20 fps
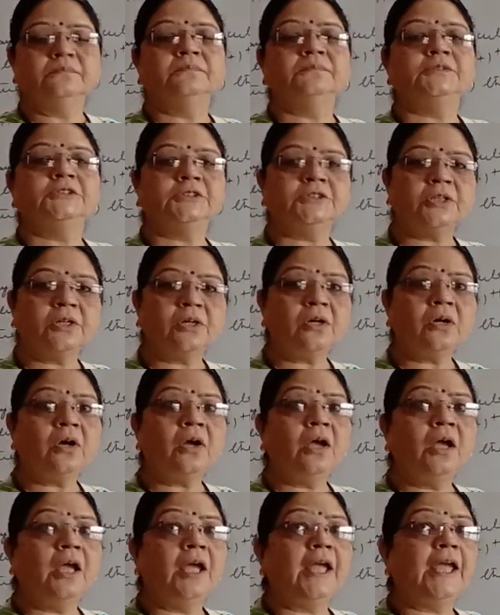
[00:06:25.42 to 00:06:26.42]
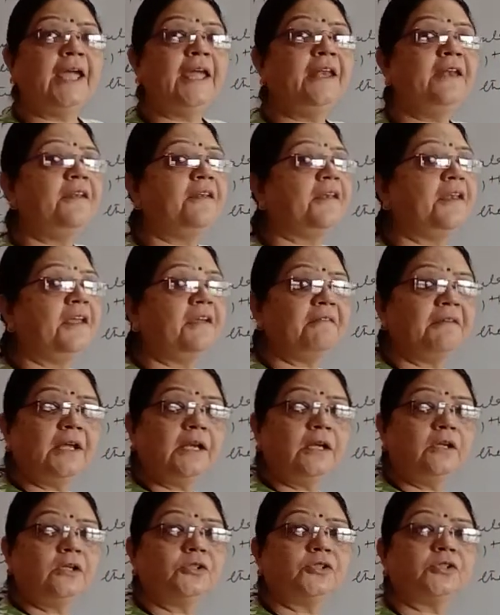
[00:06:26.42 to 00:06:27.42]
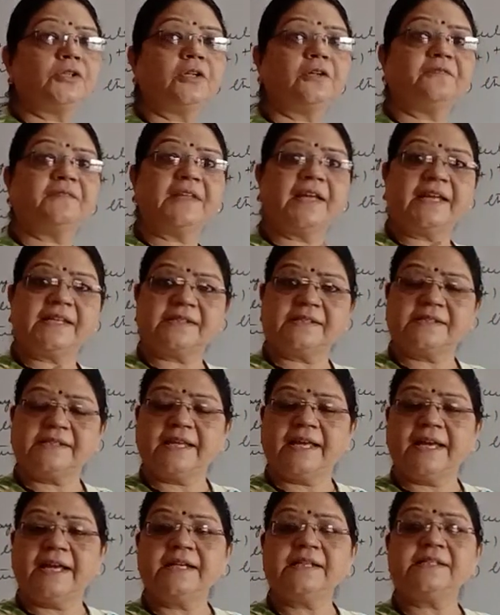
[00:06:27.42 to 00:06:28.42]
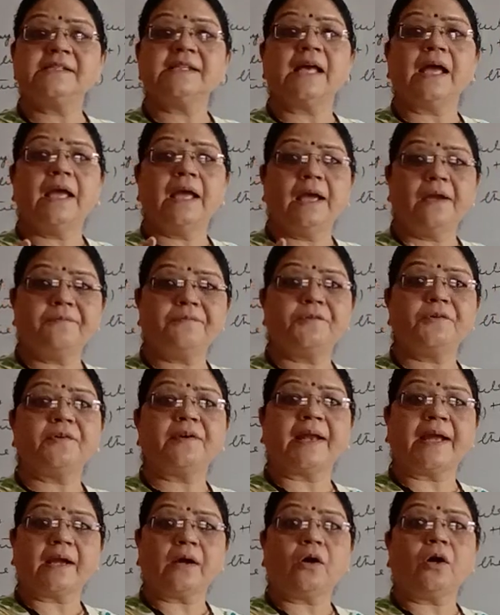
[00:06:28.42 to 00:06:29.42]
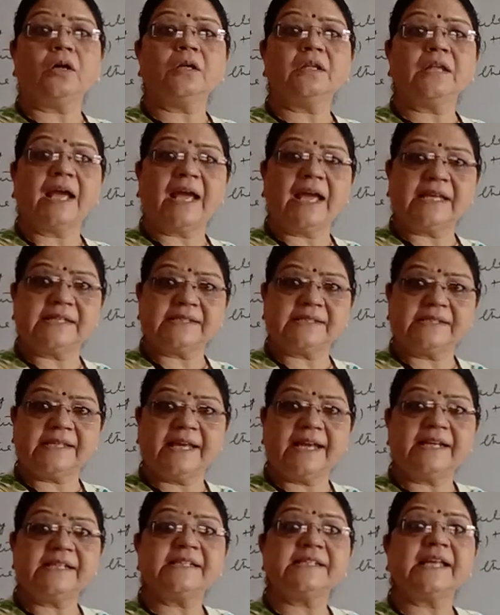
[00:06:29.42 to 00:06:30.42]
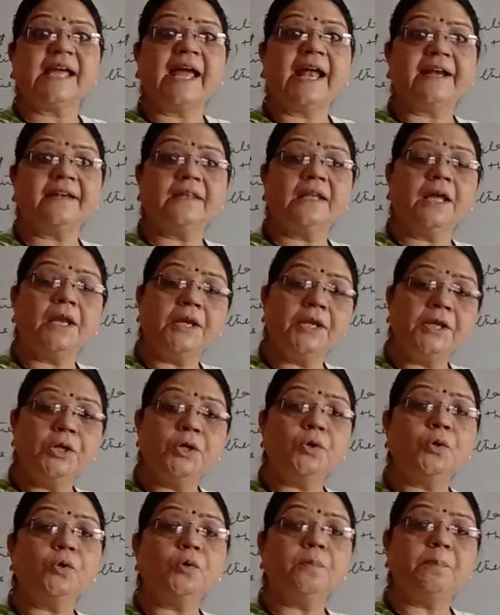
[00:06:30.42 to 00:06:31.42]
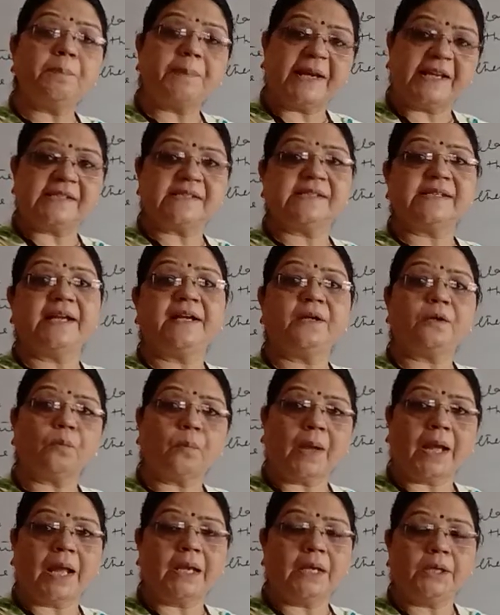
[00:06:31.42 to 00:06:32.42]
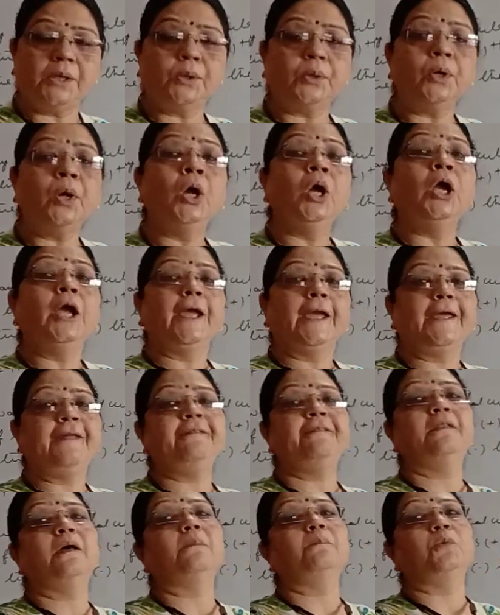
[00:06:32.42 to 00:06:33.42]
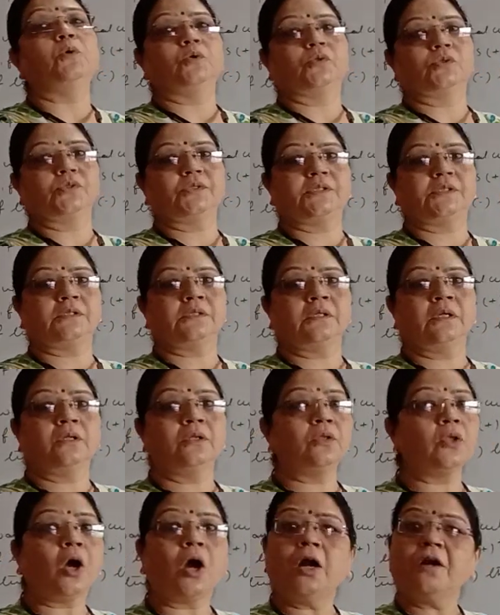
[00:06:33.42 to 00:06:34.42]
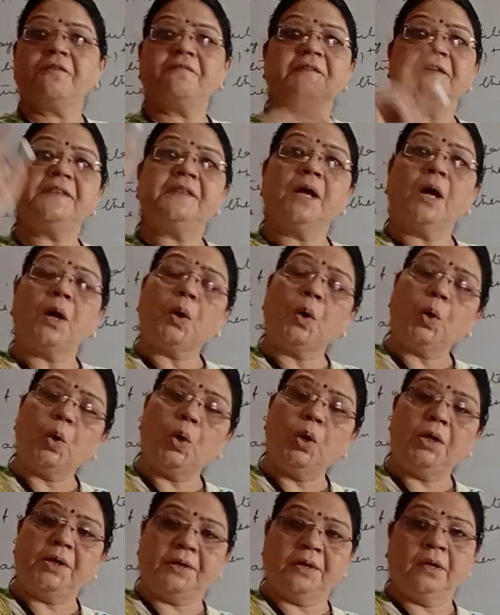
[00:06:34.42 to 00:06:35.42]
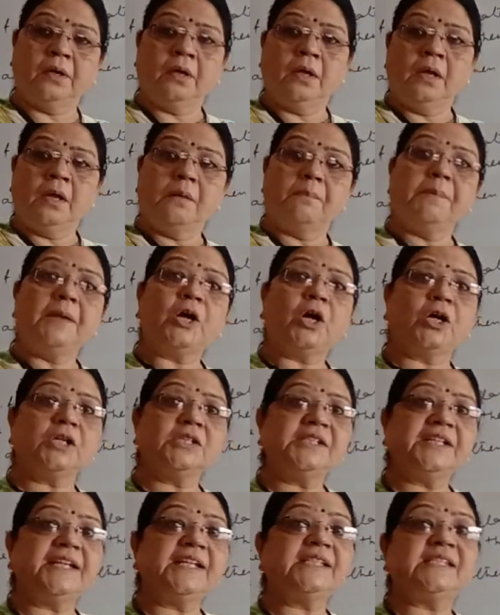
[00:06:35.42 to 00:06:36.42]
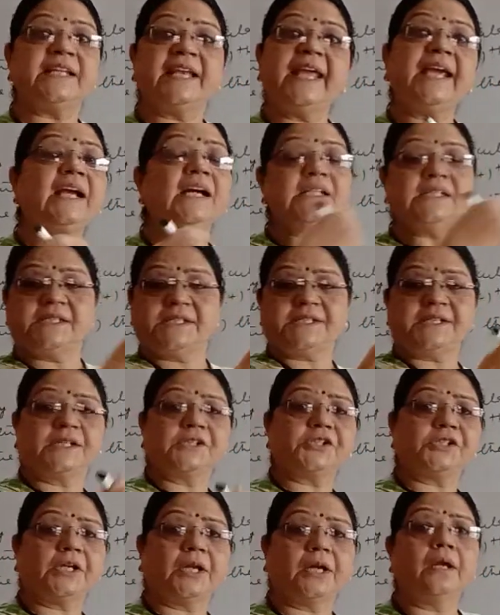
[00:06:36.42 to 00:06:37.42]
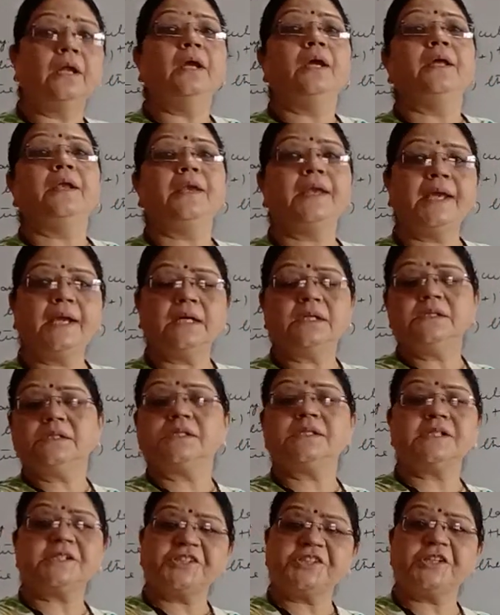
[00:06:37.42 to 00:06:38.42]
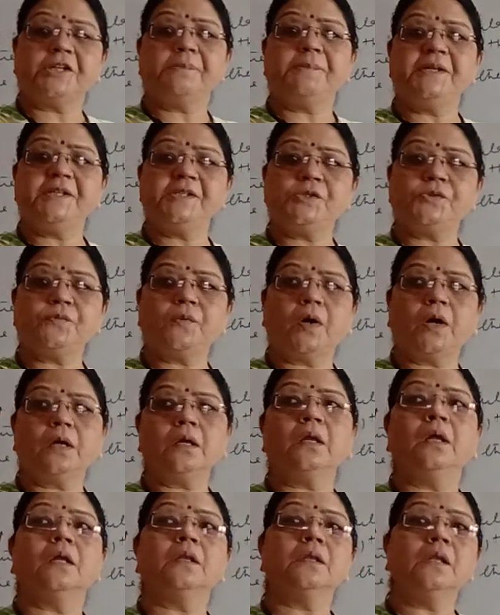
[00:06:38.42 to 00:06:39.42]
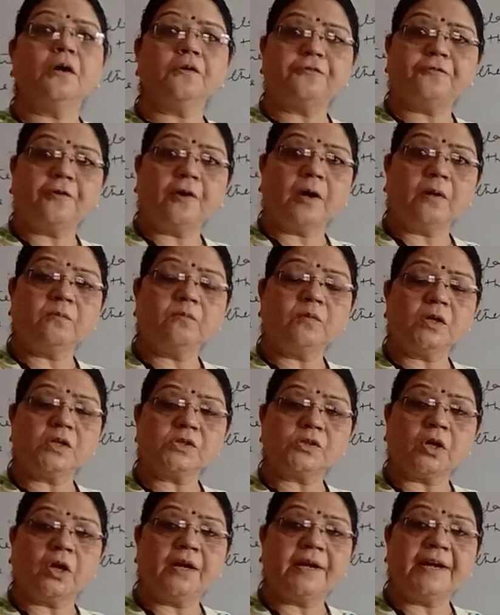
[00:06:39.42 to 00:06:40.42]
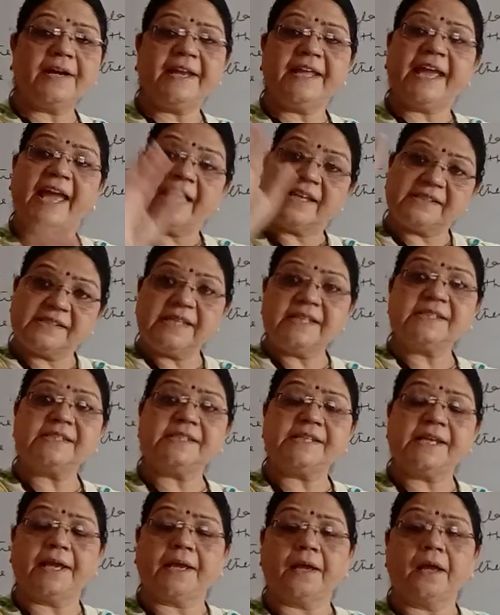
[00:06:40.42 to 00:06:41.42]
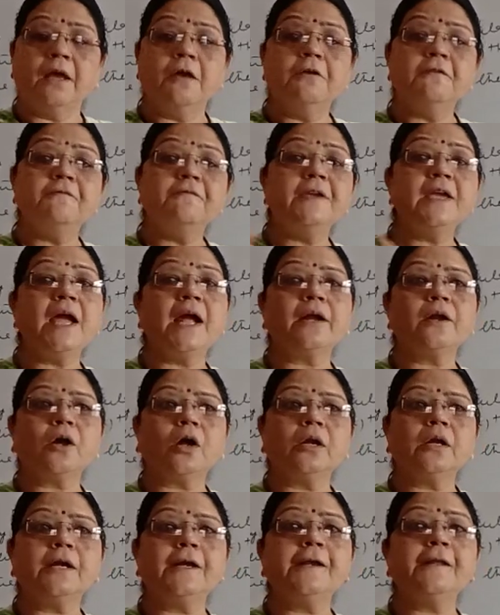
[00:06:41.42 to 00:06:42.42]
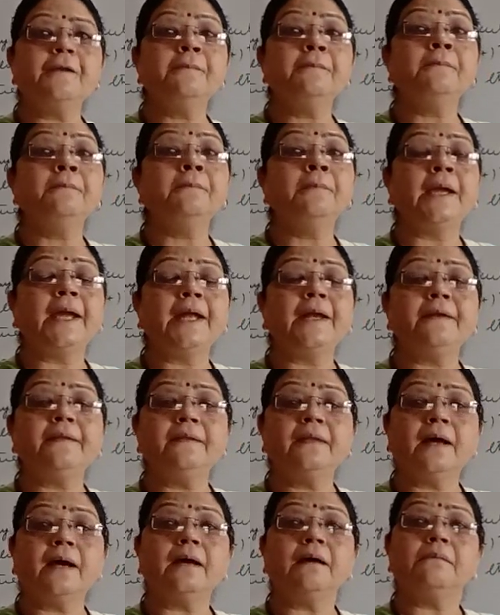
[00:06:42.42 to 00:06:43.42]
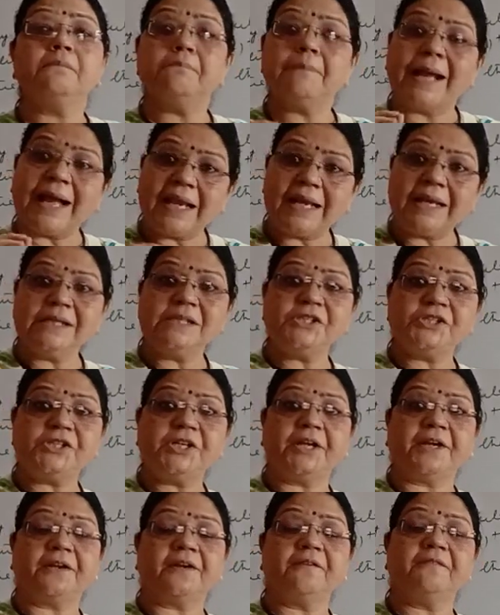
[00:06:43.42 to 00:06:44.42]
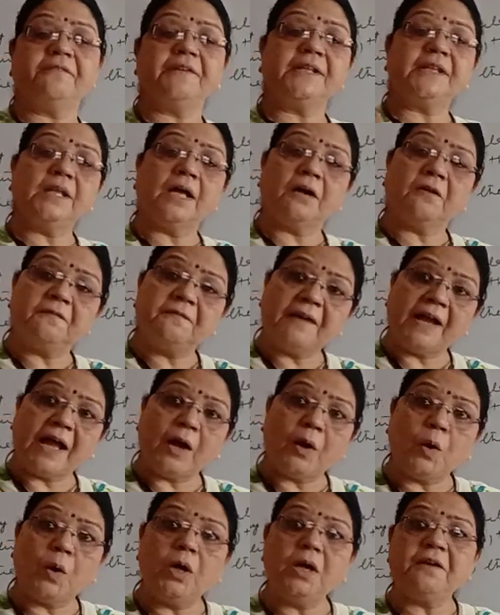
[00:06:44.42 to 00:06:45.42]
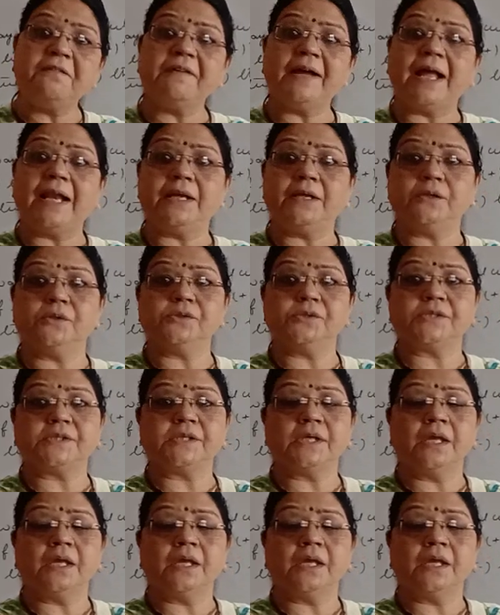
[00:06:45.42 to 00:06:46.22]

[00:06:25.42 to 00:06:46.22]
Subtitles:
So in revaluation of the assets, I have to record the assets at the new present value in the books, not with the old, because it is reconstruction. Reconstruction means what? The firm was already existing. We had already made the balance sheet with the old values